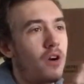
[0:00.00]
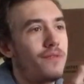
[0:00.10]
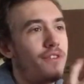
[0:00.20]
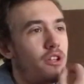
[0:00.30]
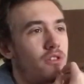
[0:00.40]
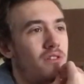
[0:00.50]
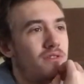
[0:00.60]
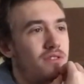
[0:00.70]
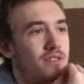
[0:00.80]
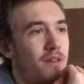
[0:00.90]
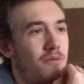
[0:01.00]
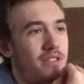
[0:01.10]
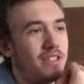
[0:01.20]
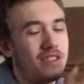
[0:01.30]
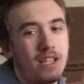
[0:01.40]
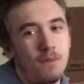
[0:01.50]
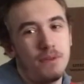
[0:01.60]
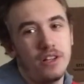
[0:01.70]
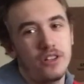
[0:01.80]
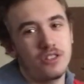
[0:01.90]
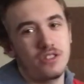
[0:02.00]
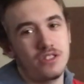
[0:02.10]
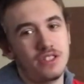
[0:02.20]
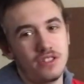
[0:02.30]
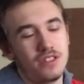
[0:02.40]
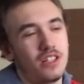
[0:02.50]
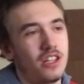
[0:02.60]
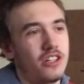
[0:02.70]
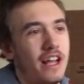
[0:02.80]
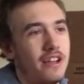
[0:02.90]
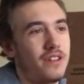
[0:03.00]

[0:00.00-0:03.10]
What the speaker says: Marvel. The one who's helping her learn how